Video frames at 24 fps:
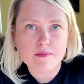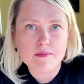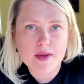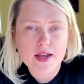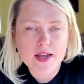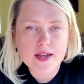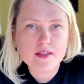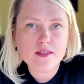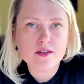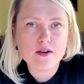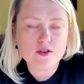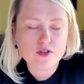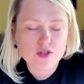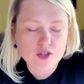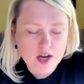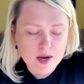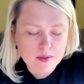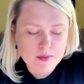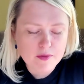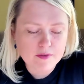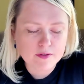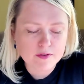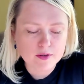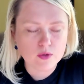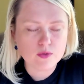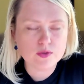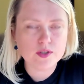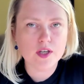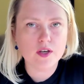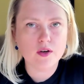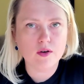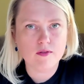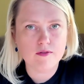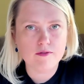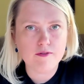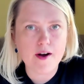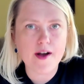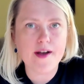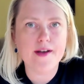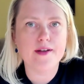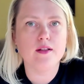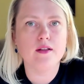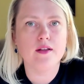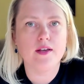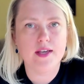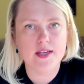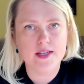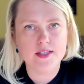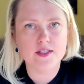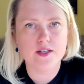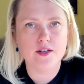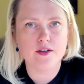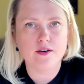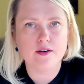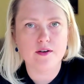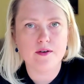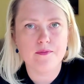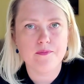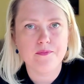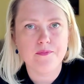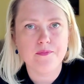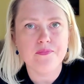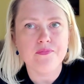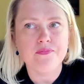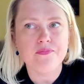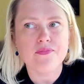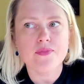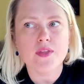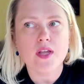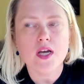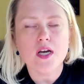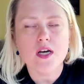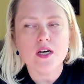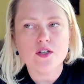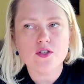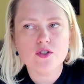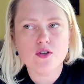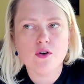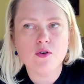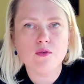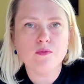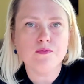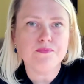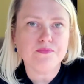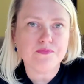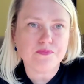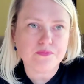Make their job of closing your file easier. So,